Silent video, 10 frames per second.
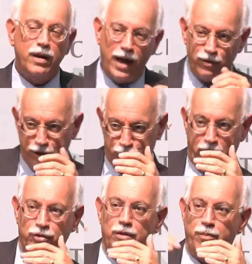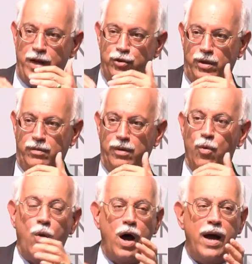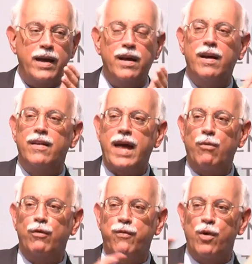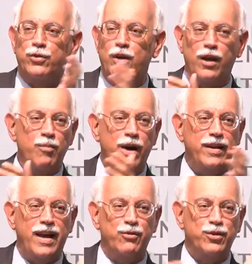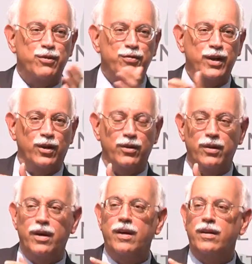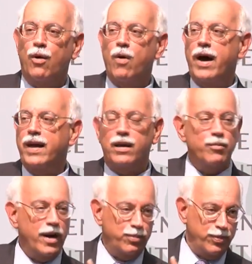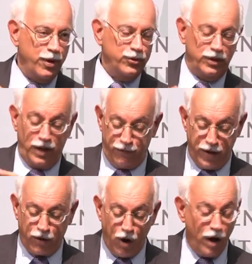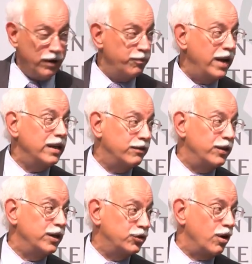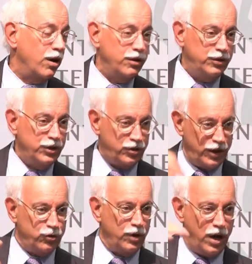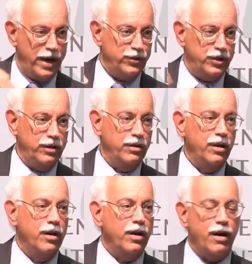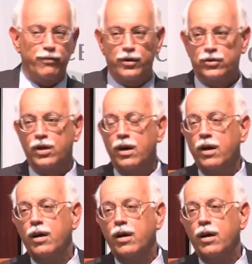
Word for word: And I adjust the budget. Why? That will force all the money out to the field. Now, why am I proposing that? In fact, all many of these are decentralizing efforts.